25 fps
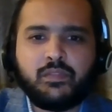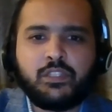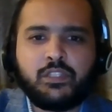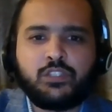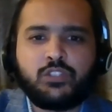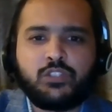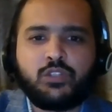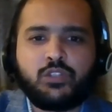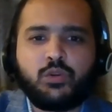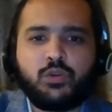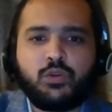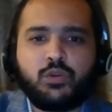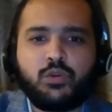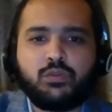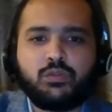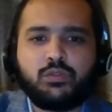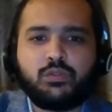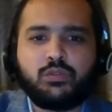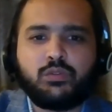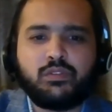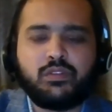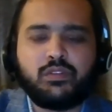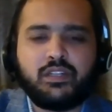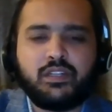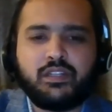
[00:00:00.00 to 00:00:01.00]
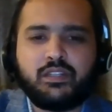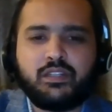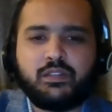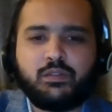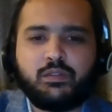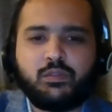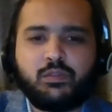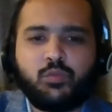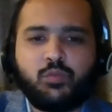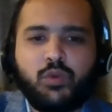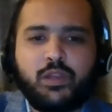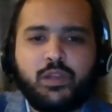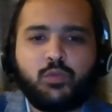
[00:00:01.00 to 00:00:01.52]
So
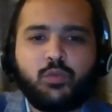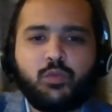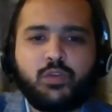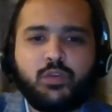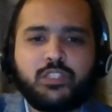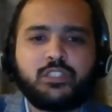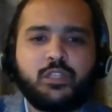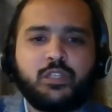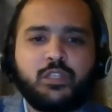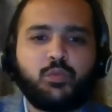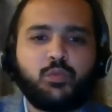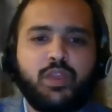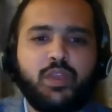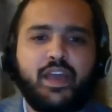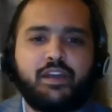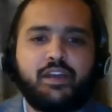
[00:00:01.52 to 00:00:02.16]
one question we